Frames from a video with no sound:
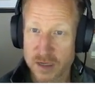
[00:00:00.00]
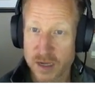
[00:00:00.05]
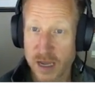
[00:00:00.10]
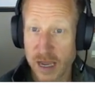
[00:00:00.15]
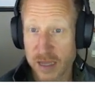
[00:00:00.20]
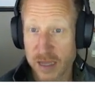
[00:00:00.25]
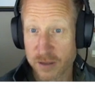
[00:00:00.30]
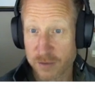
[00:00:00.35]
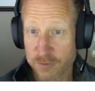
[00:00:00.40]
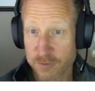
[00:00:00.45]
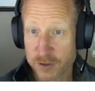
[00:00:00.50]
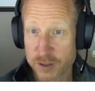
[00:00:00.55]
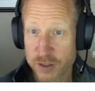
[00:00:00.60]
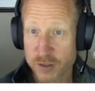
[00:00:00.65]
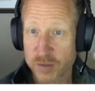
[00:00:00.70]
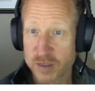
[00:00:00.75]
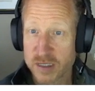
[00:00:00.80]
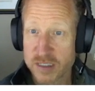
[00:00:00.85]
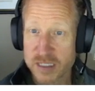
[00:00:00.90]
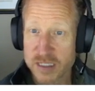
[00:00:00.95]
and the first
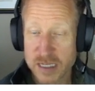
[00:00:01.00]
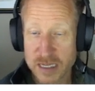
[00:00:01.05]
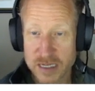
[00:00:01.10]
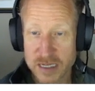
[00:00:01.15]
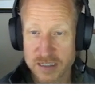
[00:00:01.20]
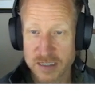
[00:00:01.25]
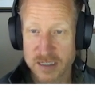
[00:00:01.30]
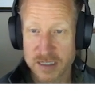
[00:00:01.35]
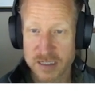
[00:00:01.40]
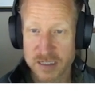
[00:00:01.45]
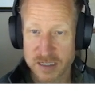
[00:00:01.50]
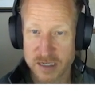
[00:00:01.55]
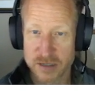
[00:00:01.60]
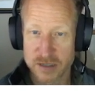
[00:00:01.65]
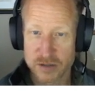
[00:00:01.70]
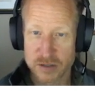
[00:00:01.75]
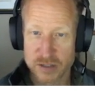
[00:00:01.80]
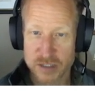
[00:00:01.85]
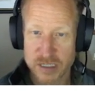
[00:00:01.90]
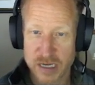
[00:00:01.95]
one is the easiest to
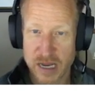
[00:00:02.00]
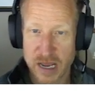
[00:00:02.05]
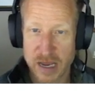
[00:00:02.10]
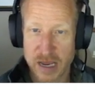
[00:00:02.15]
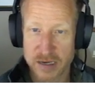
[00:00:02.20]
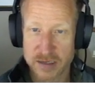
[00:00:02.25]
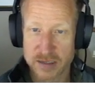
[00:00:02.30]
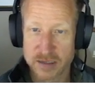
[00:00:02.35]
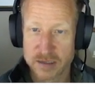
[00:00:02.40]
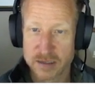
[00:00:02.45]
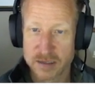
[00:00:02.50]
understand.